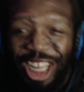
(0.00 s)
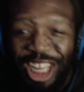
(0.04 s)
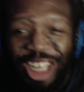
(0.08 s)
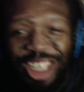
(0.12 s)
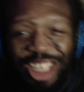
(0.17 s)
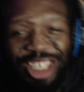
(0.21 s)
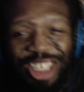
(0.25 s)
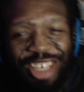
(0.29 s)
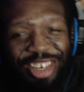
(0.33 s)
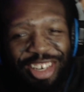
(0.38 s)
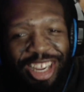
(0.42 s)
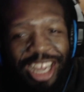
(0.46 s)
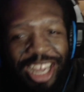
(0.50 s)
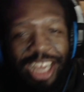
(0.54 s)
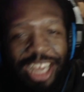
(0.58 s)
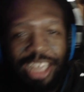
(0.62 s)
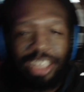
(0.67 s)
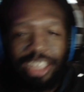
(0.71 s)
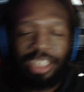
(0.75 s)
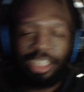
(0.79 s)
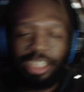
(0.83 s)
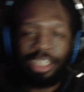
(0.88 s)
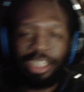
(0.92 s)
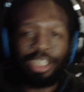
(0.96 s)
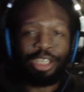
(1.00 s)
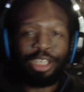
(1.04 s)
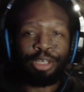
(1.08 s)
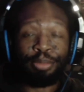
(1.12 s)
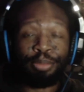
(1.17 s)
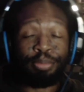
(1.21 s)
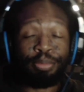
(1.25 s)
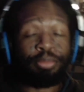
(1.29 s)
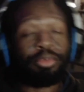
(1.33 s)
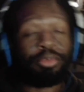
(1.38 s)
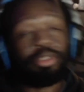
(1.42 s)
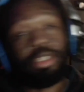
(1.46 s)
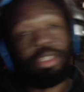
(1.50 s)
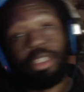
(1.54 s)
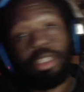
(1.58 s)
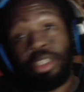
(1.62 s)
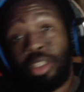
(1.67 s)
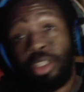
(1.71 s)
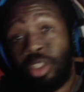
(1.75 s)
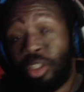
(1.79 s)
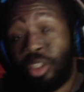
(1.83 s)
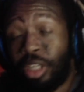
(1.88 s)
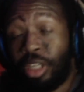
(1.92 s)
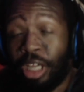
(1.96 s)
So yeah, um,
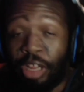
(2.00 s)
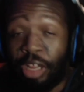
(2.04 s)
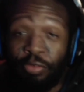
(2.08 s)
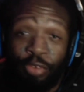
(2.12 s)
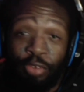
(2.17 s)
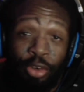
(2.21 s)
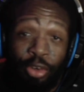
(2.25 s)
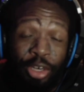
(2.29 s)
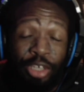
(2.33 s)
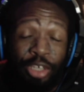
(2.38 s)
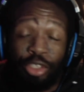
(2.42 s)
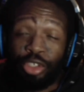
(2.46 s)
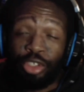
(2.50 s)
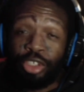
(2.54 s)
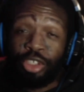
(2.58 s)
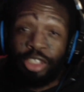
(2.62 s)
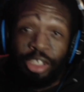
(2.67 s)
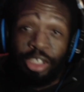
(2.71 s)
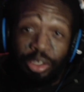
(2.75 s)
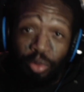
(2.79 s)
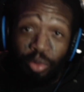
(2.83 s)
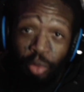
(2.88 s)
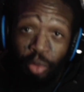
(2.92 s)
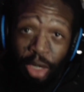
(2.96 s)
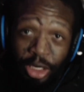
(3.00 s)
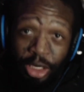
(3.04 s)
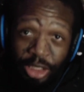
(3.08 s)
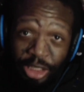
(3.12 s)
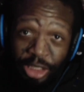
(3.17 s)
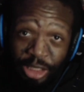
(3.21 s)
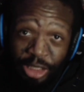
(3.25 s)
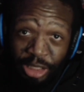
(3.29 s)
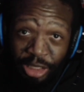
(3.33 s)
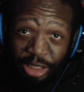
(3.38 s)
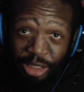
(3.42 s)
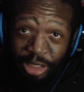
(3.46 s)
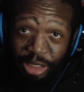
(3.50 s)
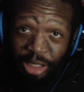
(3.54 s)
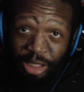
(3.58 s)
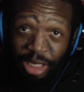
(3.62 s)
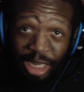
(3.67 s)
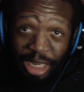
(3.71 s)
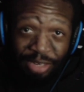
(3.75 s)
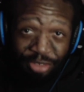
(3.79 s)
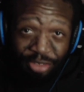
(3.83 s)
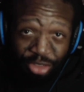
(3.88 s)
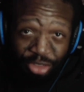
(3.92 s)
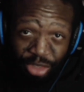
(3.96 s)
if you're interested in watching
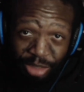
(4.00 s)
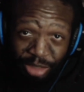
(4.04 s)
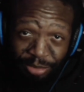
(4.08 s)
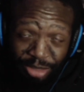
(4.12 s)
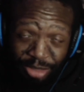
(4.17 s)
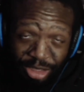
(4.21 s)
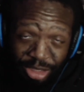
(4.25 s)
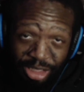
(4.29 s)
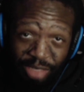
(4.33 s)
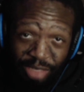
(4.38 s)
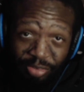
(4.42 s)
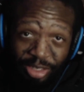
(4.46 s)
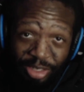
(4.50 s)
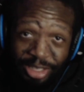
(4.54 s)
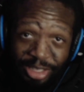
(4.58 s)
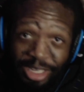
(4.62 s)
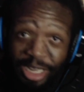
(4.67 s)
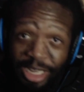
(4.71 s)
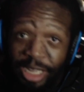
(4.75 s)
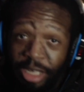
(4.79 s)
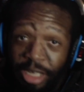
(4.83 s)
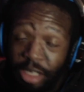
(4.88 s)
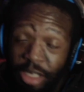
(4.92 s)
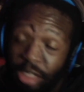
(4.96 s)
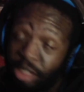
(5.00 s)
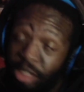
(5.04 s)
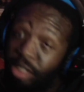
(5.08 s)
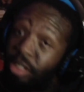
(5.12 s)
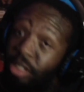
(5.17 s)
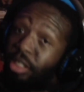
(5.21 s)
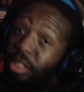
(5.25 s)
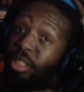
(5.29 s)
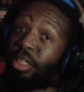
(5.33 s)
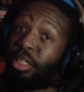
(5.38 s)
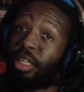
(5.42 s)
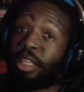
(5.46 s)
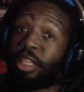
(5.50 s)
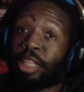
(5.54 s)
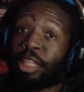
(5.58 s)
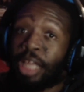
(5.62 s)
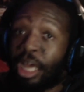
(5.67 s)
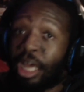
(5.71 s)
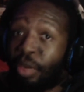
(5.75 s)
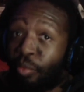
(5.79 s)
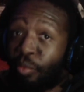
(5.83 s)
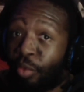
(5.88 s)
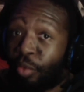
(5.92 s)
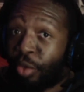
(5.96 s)
live streams and stuff like that,
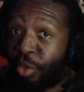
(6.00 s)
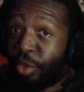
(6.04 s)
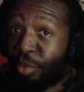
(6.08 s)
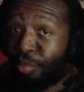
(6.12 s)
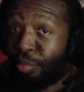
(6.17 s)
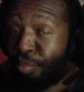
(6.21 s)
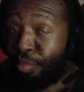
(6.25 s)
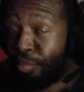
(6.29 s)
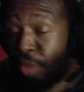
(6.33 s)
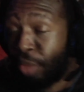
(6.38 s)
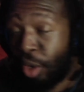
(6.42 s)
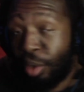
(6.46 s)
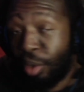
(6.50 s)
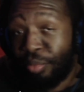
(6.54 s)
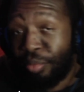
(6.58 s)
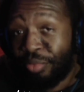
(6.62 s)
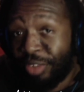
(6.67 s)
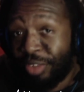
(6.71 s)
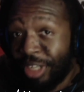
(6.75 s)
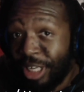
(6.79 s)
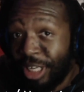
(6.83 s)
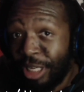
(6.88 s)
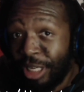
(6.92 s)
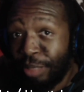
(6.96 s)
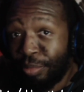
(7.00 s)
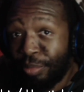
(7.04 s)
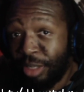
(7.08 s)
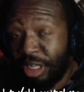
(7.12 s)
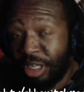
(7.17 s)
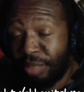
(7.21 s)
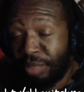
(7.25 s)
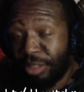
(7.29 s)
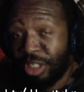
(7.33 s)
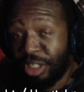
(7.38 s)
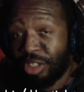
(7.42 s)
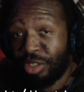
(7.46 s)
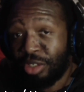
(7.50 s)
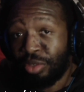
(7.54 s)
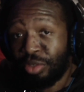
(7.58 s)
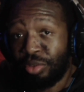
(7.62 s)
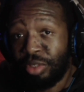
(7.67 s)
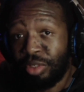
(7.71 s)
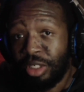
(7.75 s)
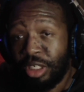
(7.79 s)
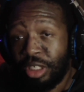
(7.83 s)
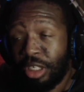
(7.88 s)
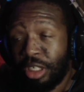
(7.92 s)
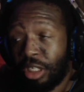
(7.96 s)
that will hopefully be coming soon.
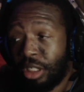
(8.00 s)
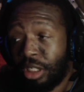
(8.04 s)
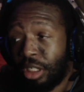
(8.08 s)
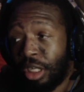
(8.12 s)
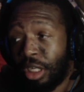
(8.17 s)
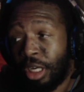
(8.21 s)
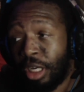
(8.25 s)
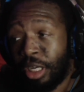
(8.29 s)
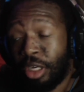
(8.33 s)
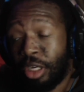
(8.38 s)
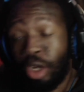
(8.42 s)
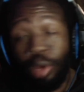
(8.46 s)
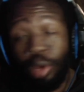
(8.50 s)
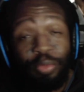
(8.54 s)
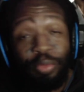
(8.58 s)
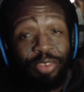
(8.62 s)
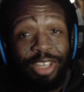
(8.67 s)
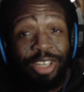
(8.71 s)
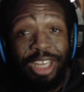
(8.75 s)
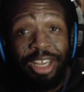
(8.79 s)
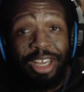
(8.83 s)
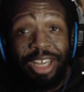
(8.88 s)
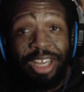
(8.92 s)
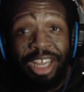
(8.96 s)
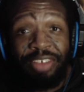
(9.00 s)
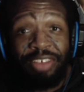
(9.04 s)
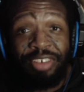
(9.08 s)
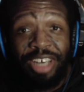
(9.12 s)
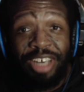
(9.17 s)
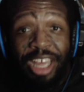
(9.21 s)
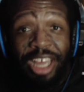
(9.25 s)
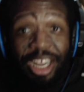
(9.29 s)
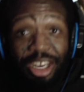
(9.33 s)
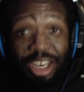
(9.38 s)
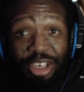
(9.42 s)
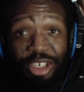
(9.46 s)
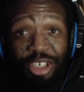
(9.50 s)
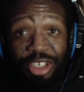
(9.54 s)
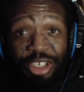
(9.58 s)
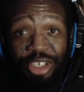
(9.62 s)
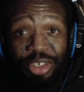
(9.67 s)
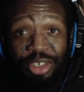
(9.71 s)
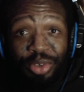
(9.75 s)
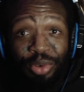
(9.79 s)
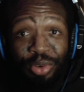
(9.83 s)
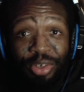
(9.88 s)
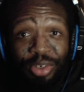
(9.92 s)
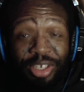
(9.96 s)
And hopefully I'll have an editor
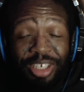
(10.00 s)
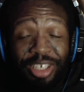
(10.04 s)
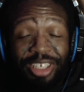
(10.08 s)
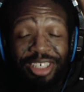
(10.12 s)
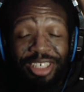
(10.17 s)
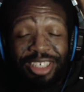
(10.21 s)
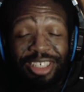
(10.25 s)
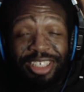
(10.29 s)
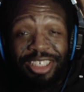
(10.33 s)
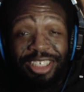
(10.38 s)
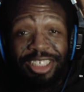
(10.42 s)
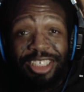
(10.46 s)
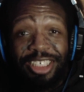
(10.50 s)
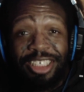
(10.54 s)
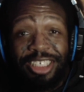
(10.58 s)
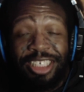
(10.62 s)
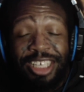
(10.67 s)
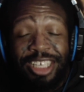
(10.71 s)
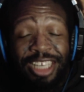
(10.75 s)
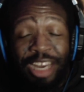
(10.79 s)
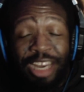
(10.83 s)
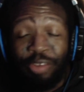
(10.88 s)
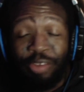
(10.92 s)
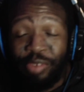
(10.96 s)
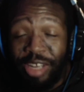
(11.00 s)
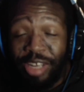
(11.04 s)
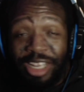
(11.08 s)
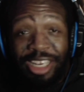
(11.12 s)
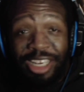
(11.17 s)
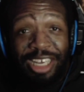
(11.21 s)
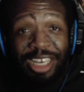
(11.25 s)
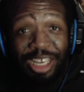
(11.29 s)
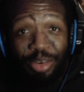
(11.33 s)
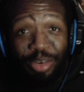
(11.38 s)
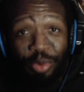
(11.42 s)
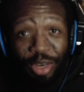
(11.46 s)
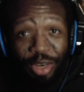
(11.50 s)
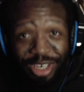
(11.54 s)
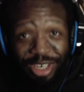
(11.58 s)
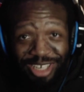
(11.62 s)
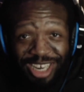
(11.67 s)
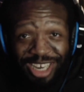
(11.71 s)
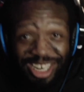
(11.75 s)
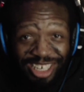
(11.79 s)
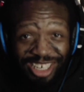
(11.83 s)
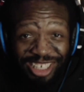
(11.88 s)
soon, because I really need one.